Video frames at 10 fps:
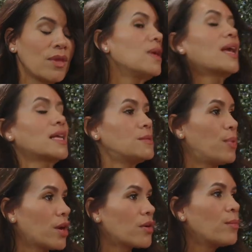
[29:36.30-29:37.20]
it gets
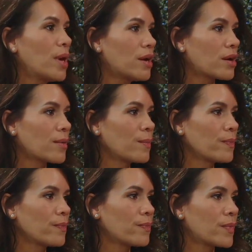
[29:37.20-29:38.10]
bigger and bigger.
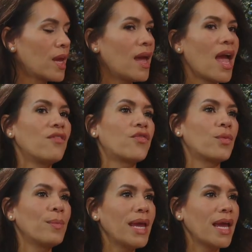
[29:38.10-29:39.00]
Right. And for
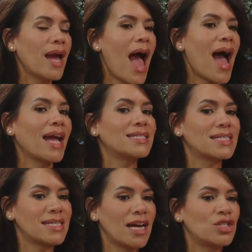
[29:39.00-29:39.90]
me, I
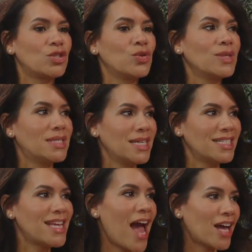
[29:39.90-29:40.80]
decide to
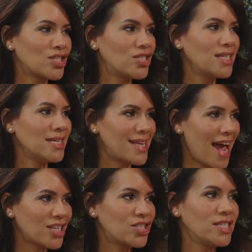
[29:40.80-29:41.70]
detach,
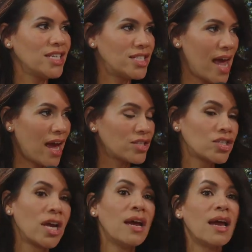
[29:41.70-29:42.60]
detach,
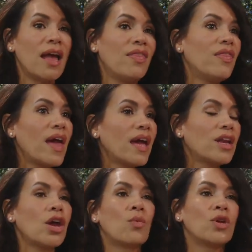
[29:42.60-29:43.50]
detach. And
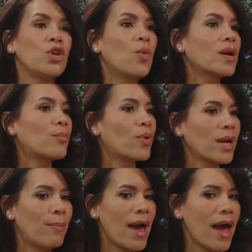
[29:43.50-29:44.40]
then when you want to bring
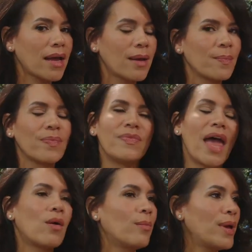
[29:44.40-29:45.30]
it back,
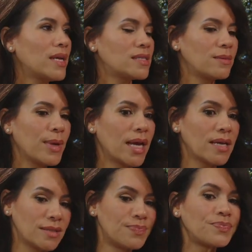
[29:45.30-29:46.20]
now I'm pissed
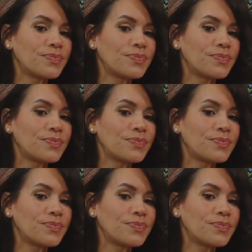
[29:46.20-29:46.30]
because